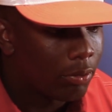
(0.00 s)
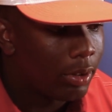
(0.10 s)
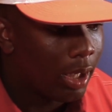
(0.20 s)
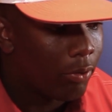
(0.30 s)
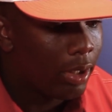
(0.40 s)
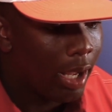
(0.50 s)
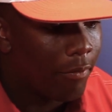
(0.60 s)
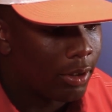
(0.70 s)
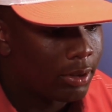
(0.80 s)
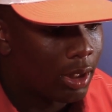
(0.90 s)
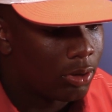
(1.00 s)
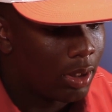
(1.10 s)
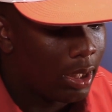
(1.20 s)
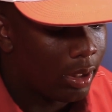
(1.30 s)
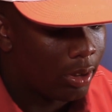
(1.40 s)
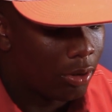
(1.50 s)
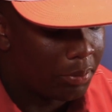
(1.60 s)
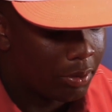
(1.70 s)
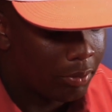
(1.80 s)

Yes, sir. We have our schedule out at Cooper.